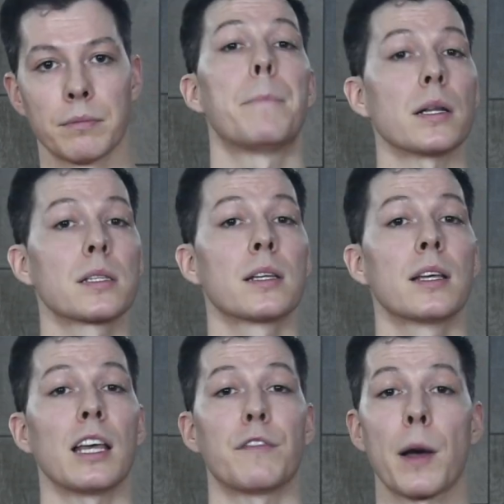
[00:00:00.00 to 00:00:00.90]
But
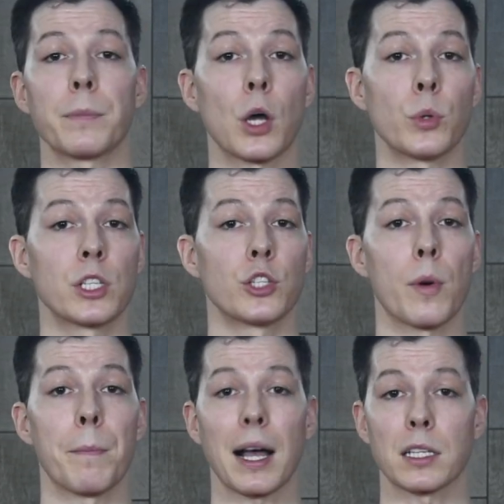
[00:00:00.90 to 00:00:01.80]
if I'm going to do a
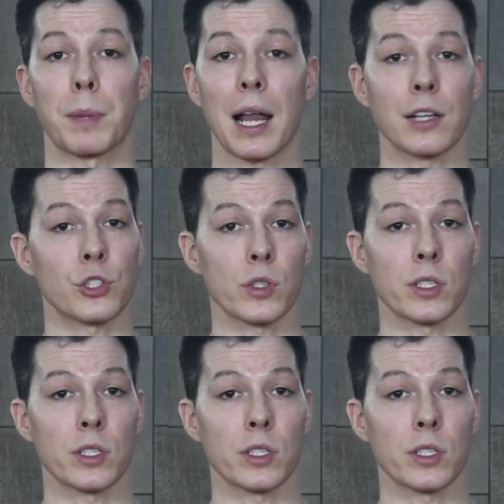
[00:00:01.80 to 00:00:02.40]
max planche or